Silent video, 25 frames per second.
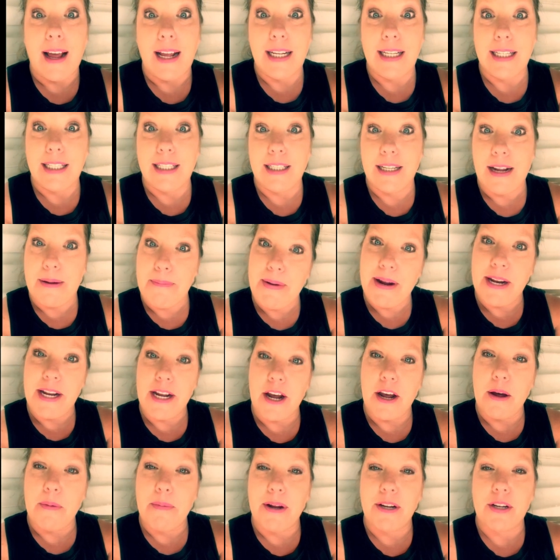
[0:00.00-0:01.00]
let me
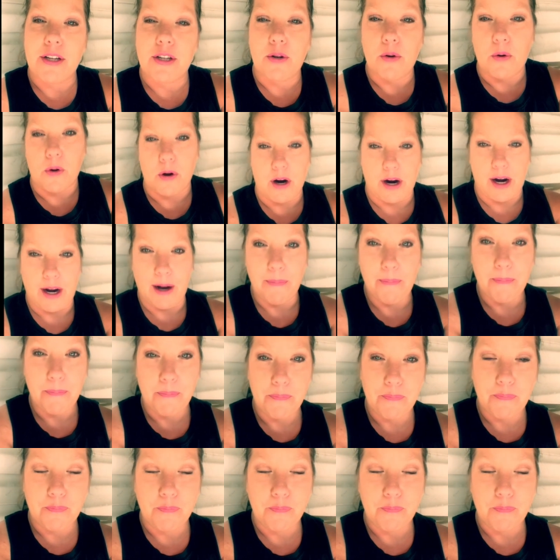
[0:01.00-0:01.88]
tell you my story